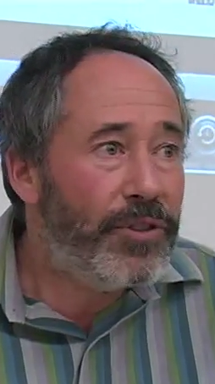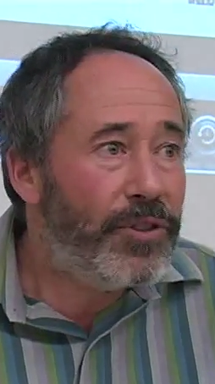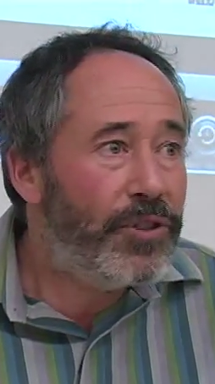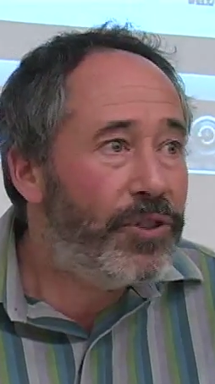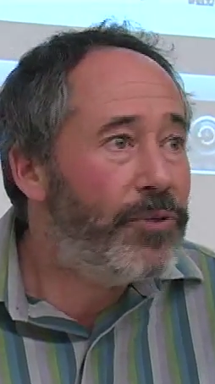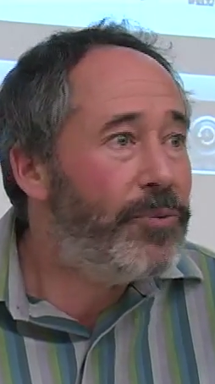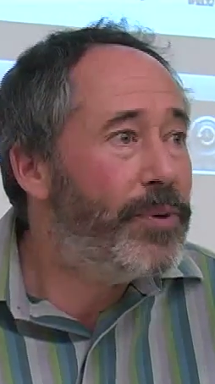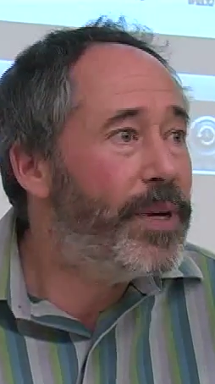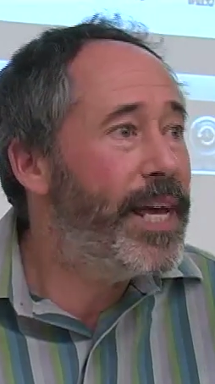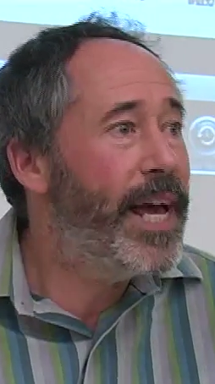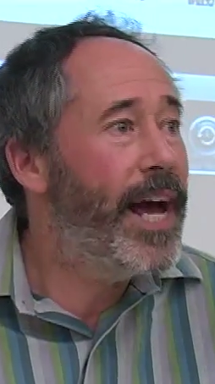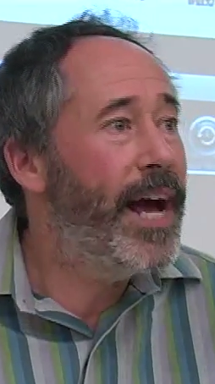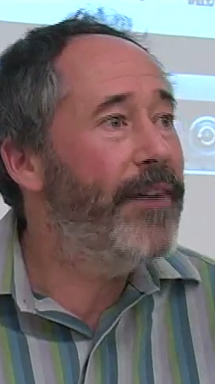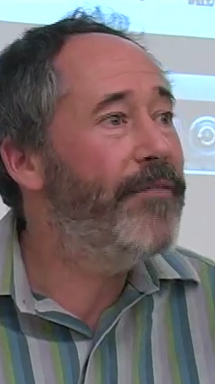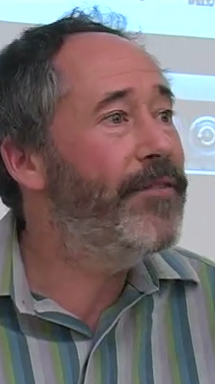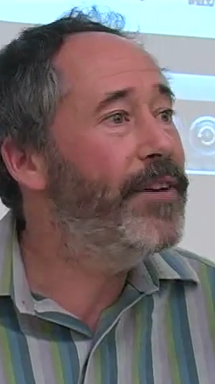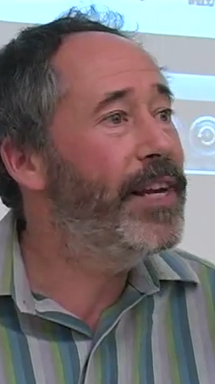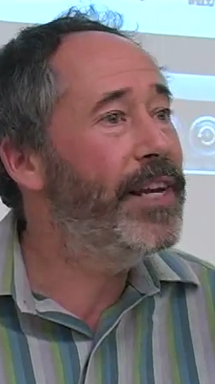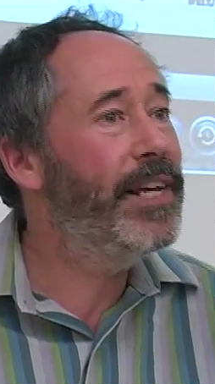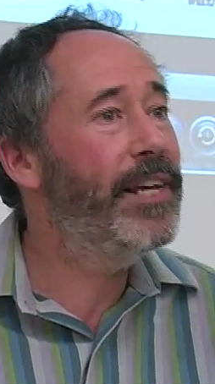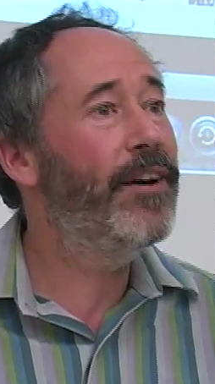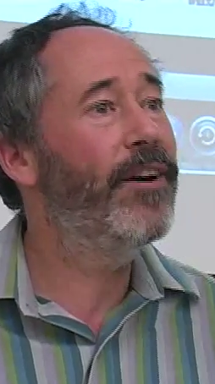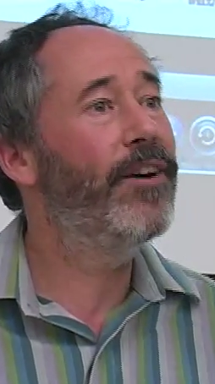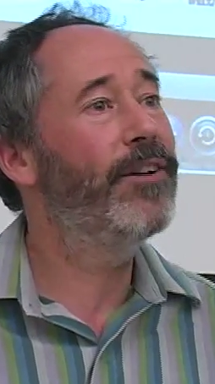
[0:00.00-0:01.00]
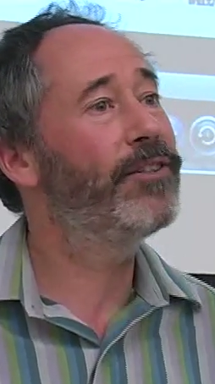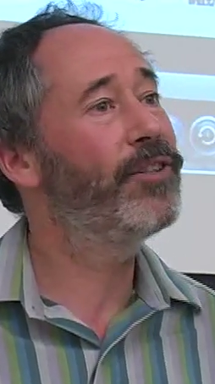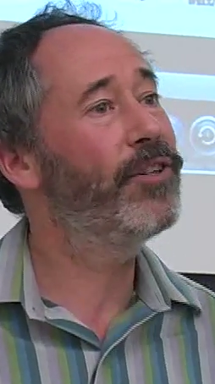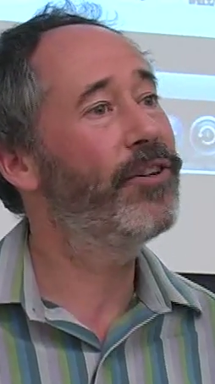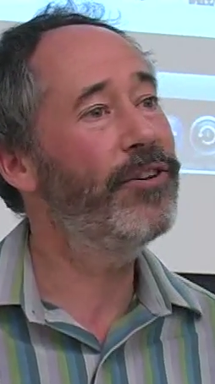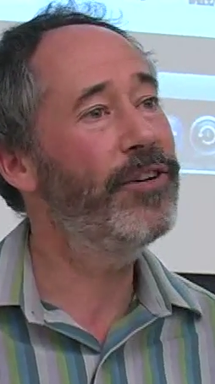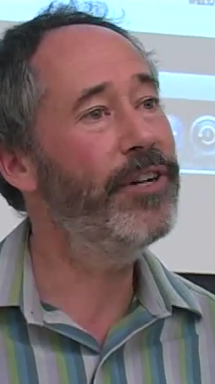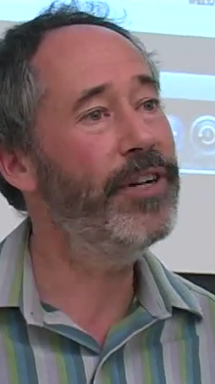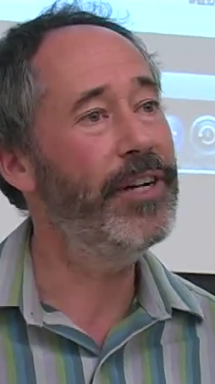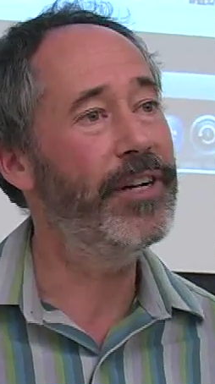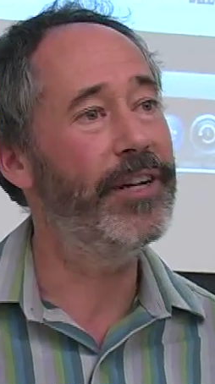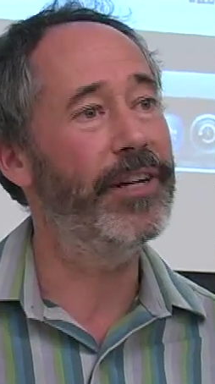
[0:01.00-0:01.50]
do we have any
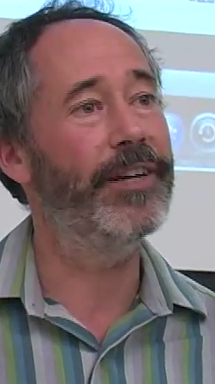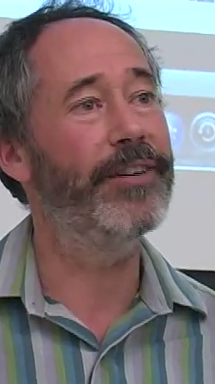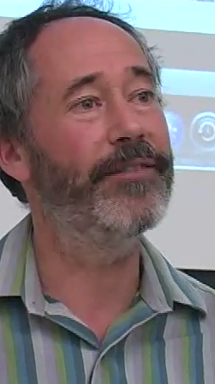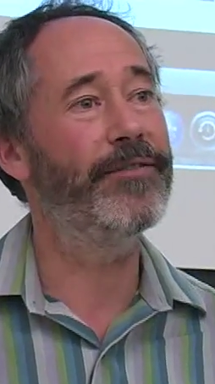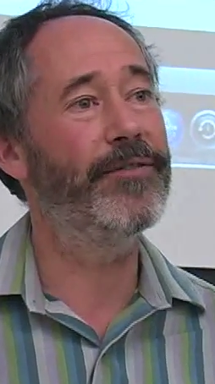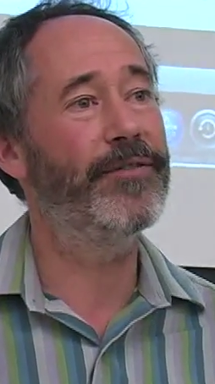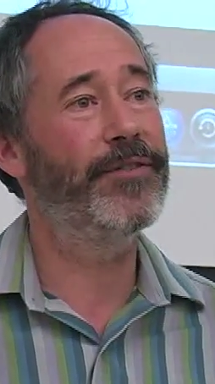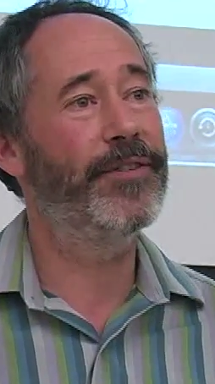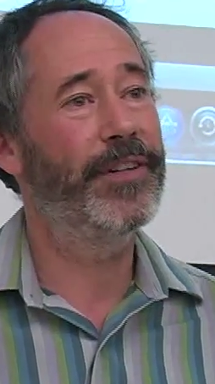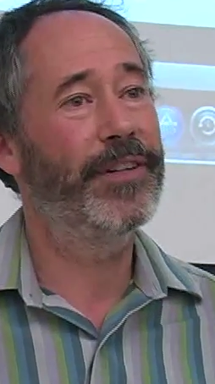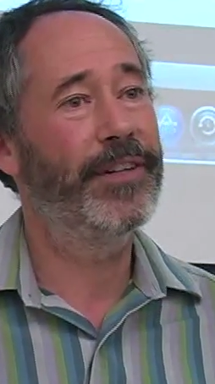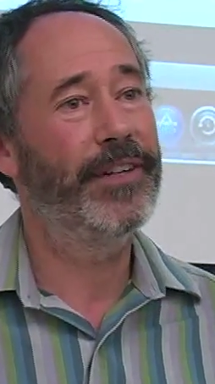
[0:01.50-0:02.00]
alternative?